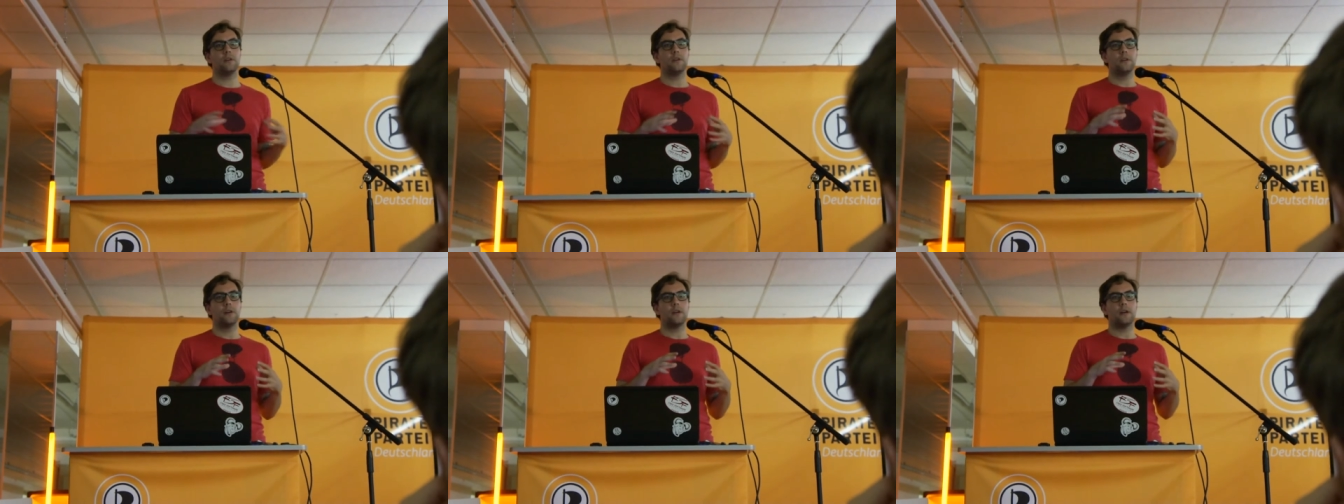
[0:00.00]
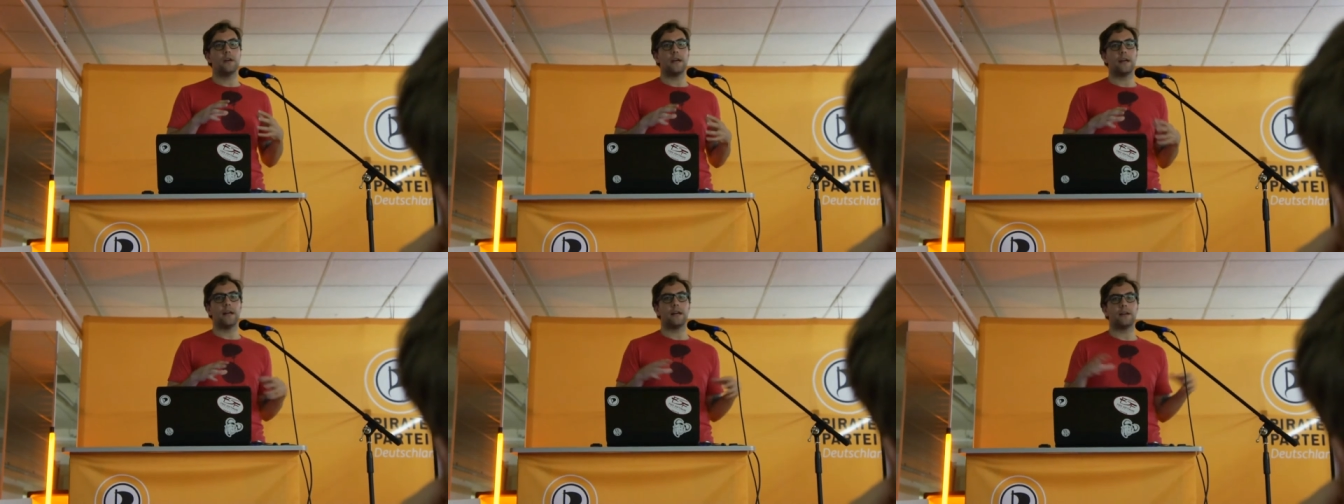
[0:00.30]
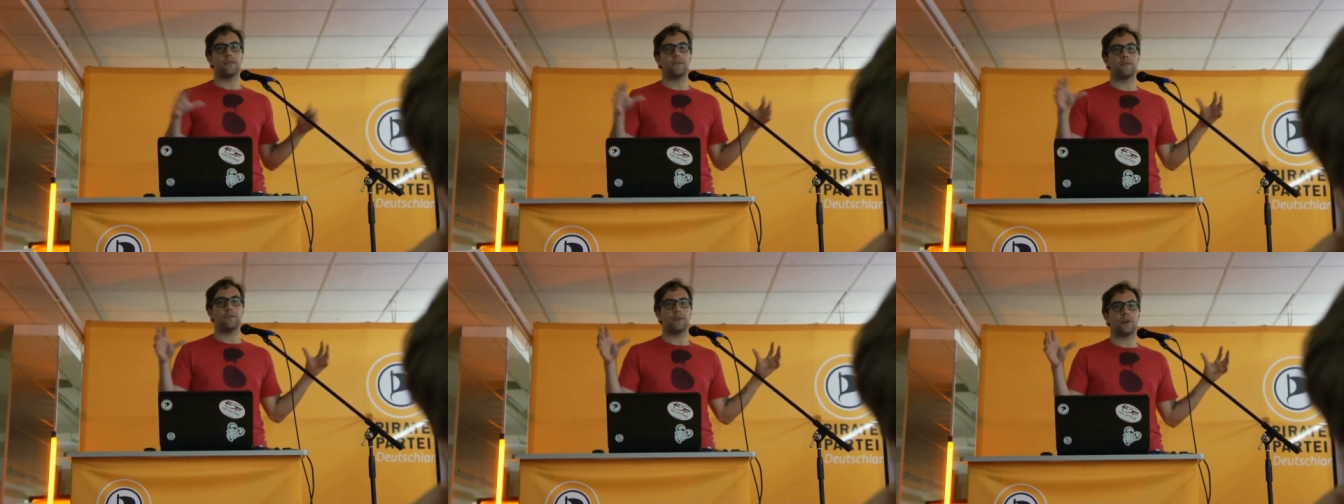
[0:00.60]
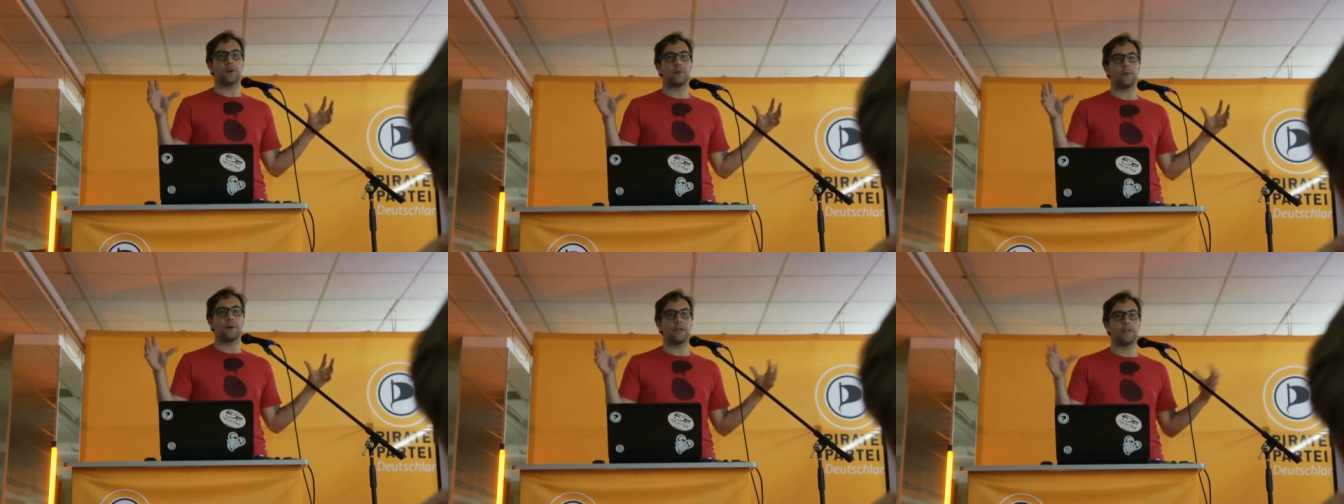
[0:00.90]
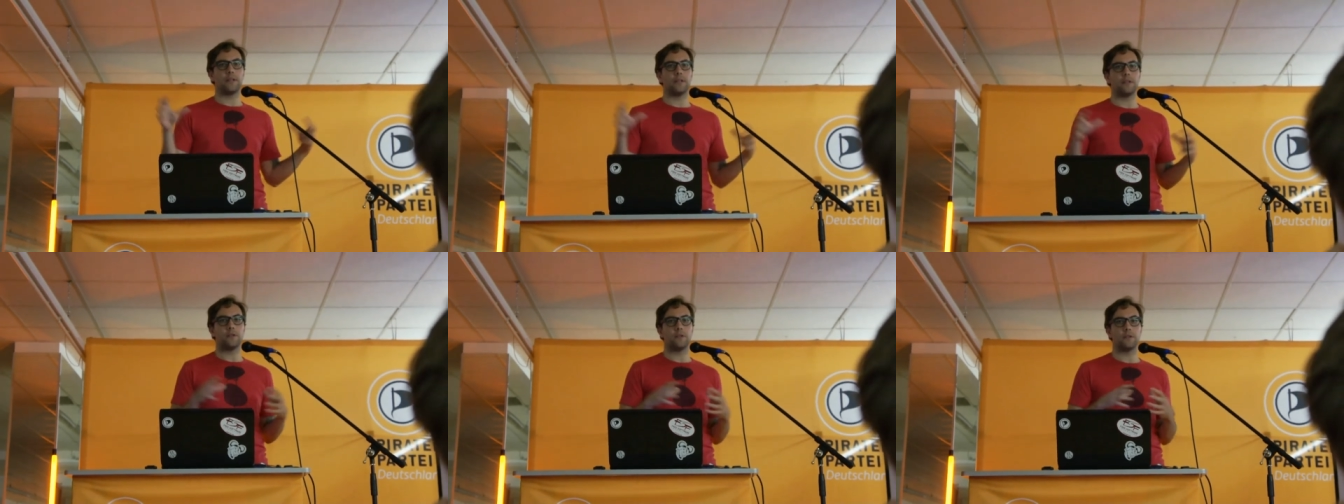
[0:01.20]
and very
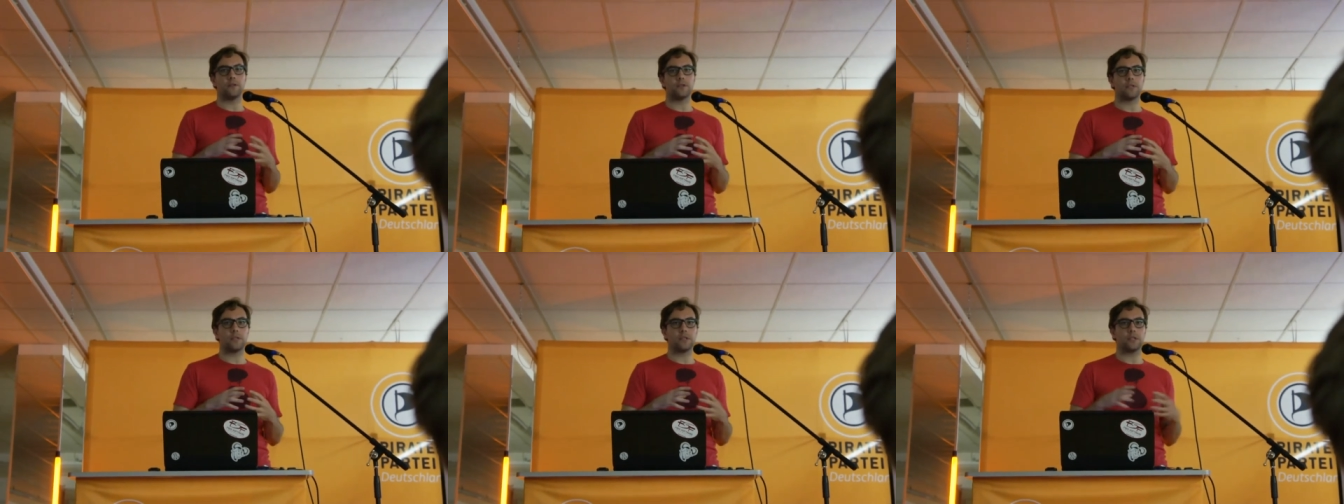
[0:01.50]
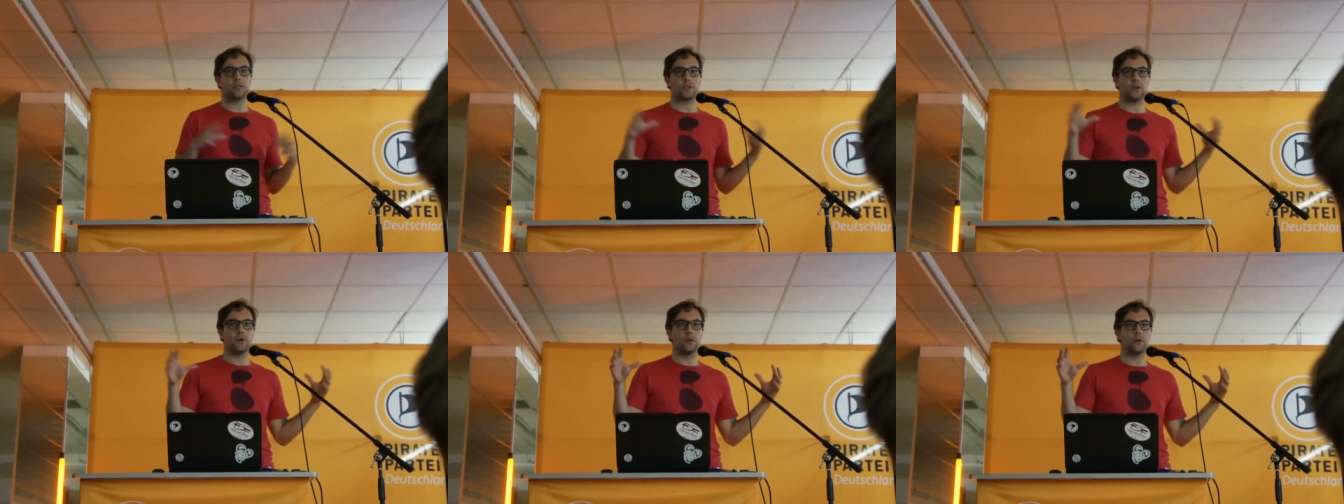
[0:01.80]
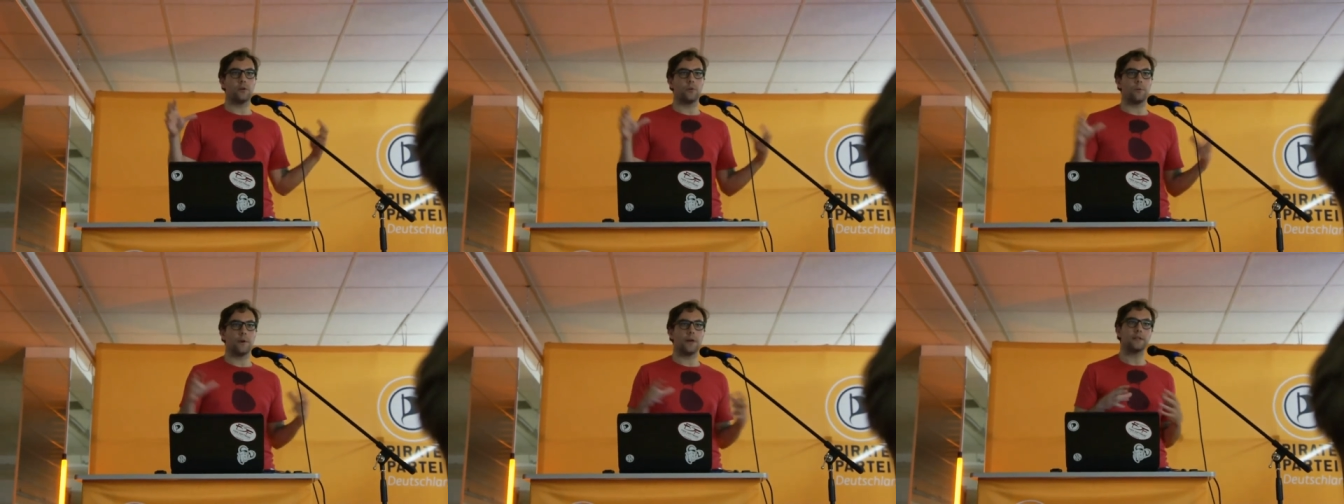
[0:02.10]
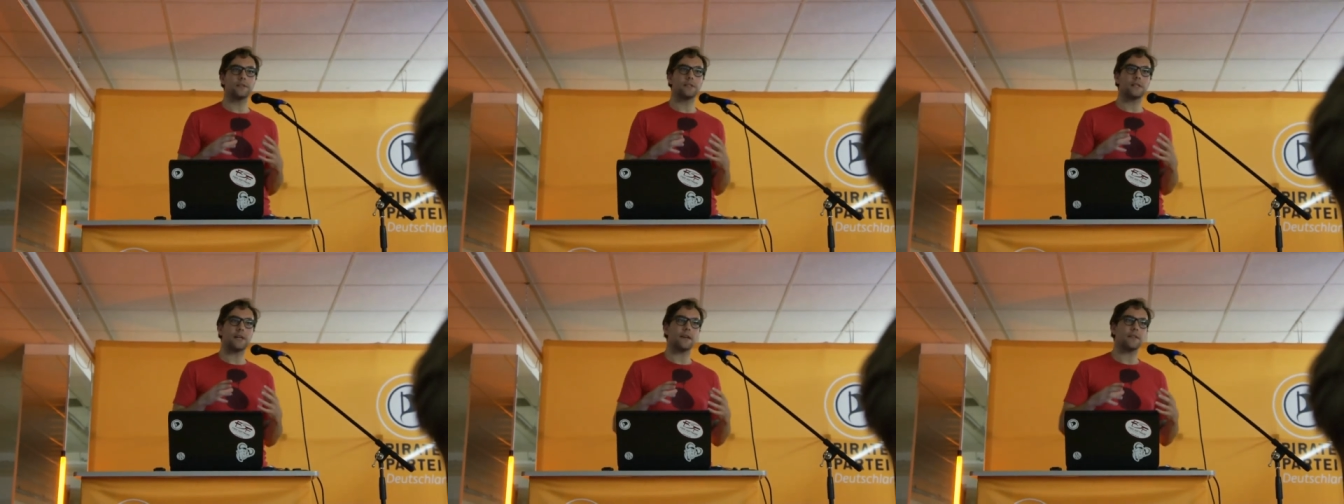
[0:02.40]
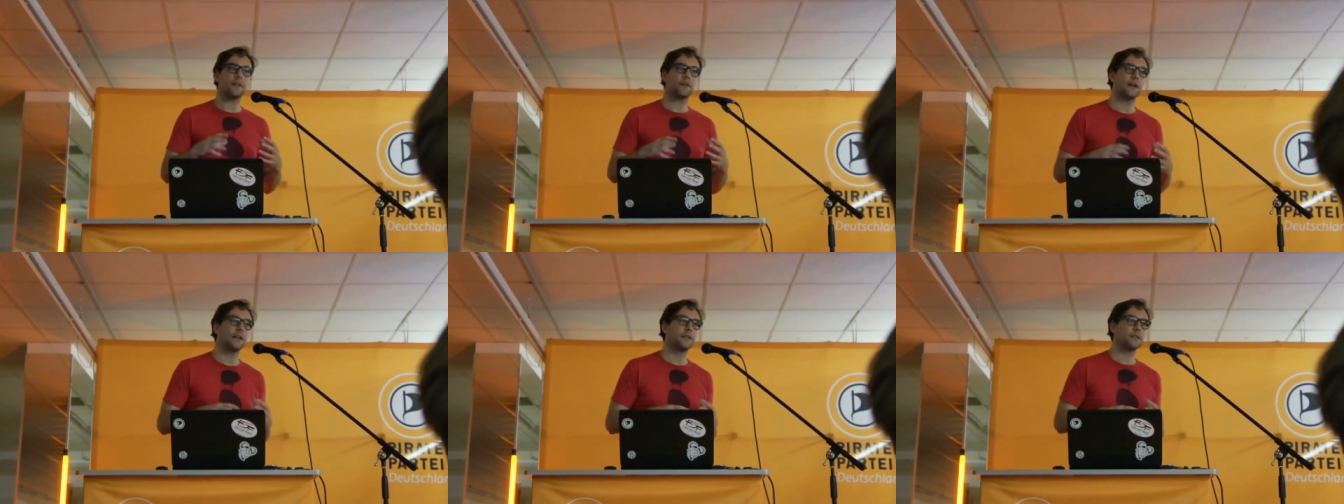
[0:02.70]
rarely do those things go well
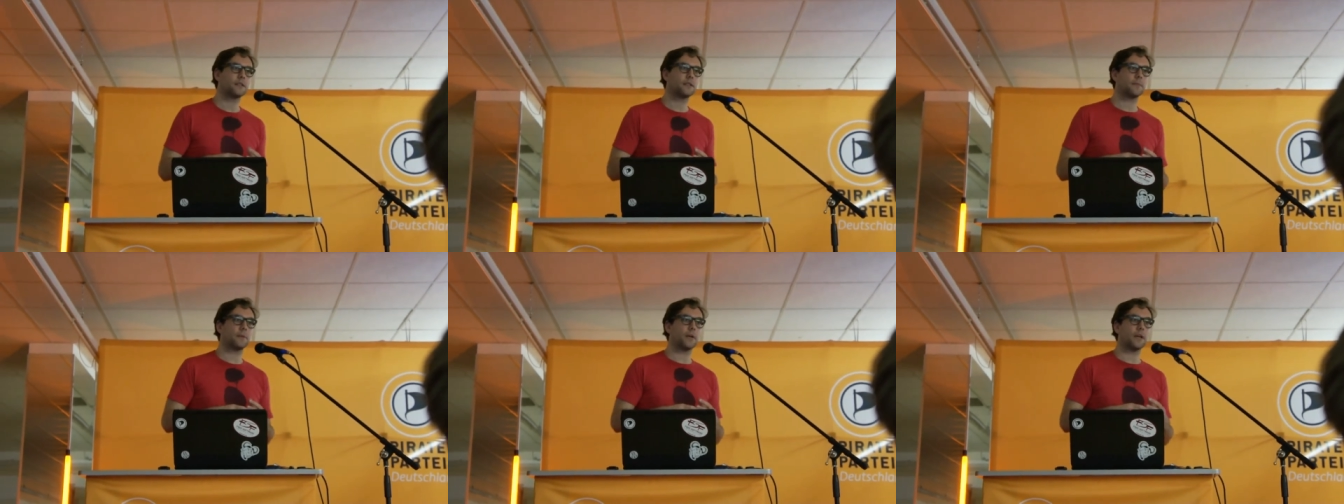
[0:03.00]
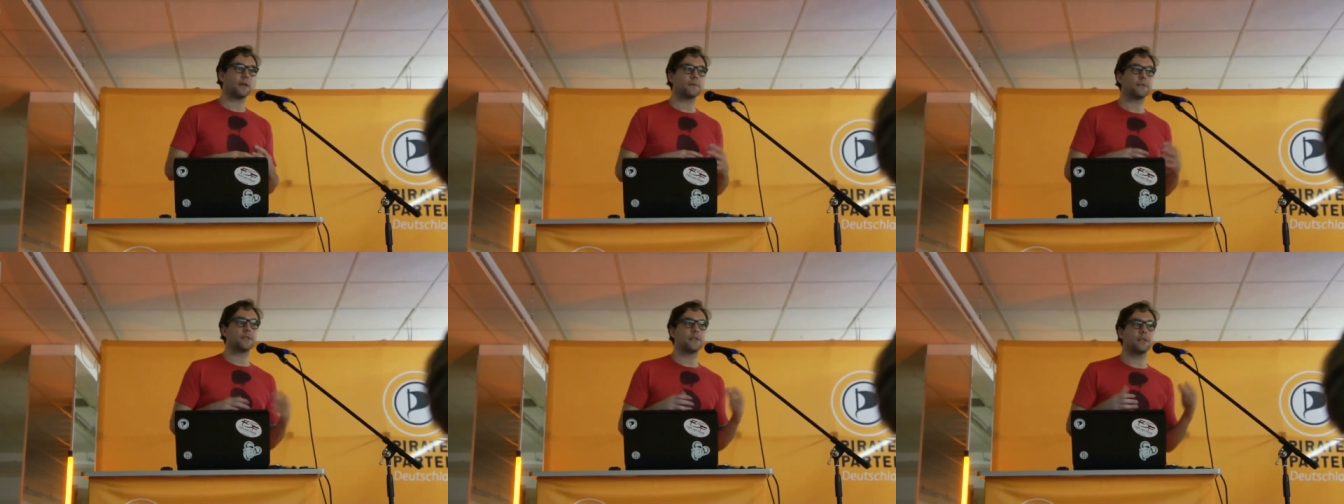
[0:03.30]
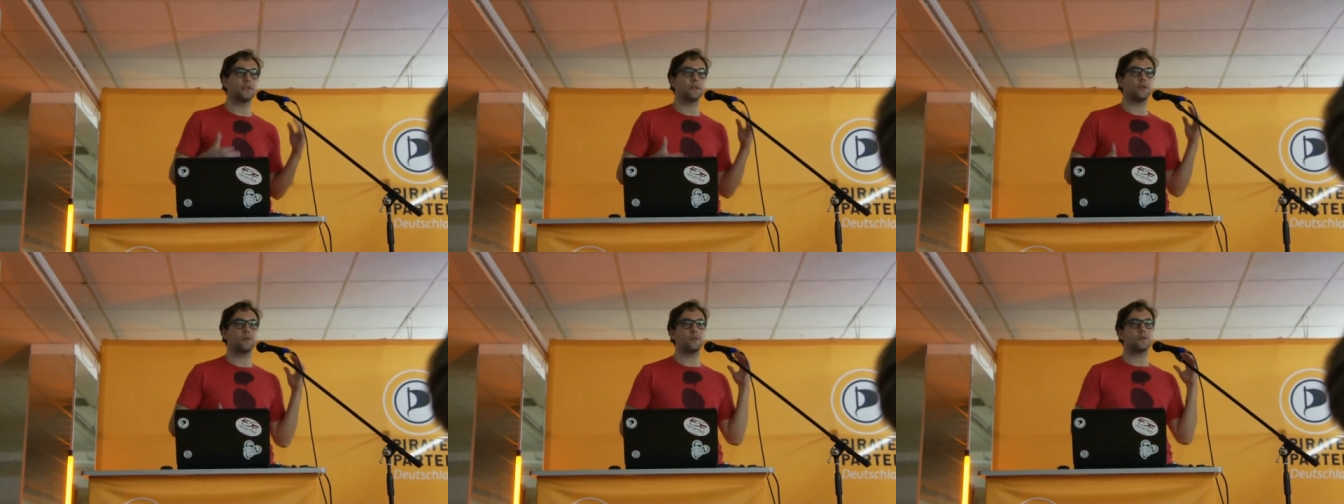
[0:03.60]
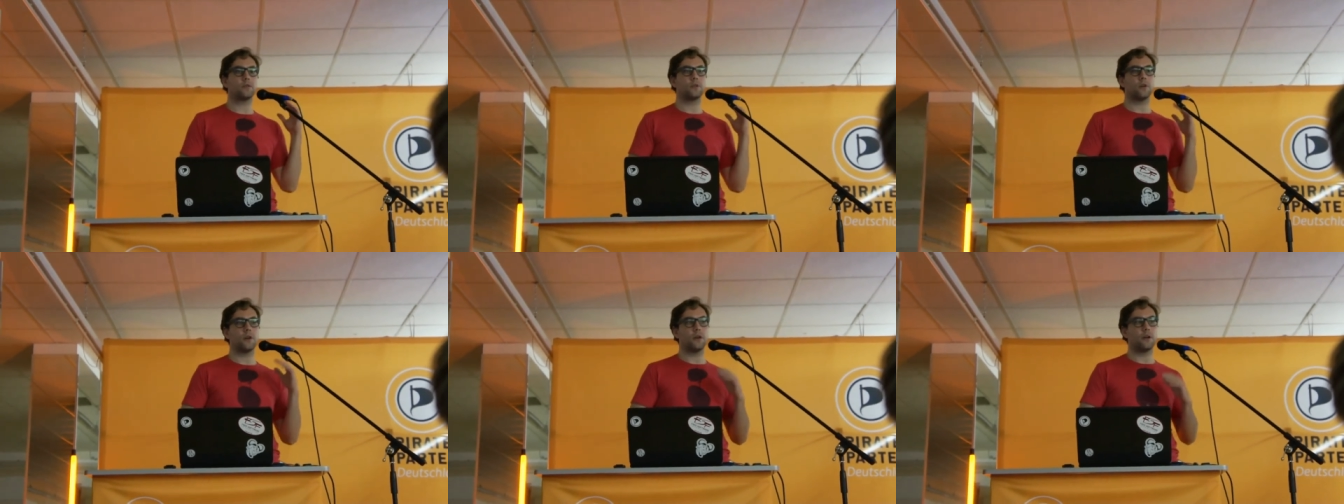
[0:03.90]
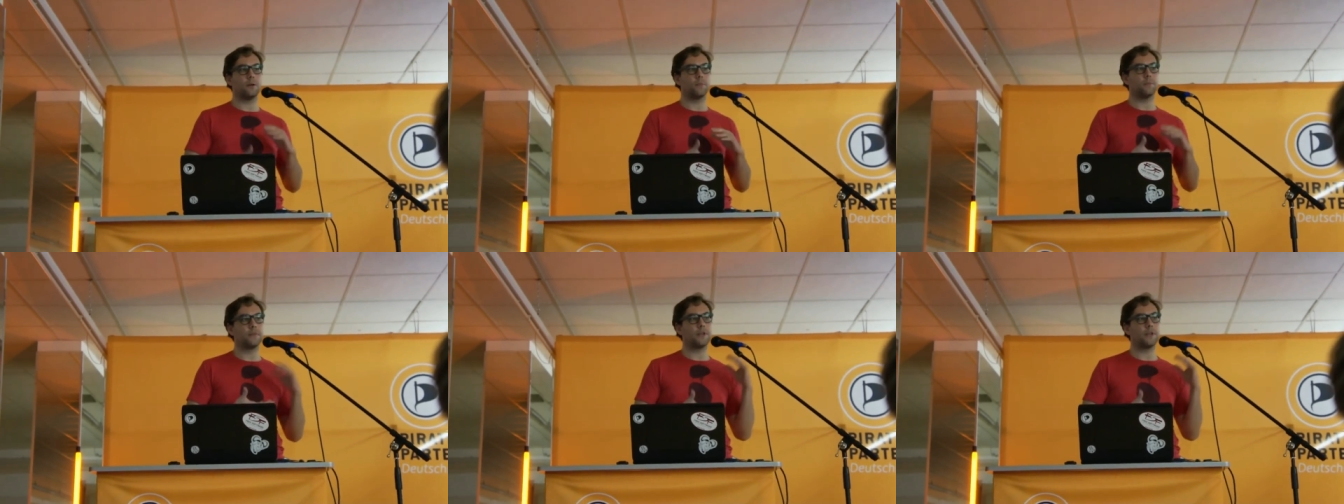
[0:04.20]
together and sometimes they don't um,